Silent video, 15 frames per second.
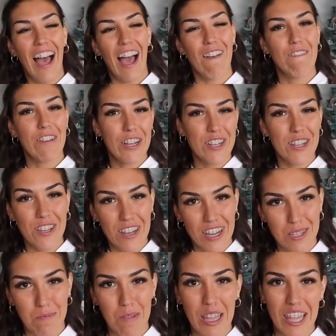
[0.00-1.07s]
I figure you
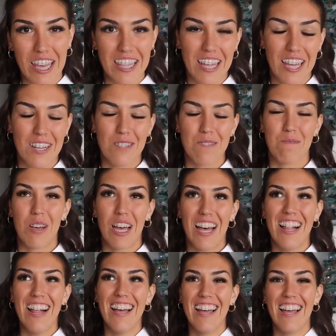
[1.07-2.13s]
guys might like that as
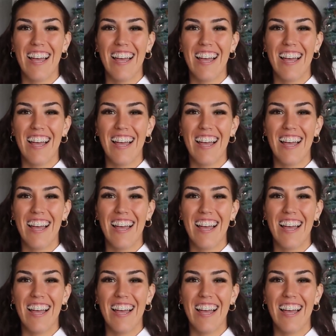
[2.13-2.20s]
well.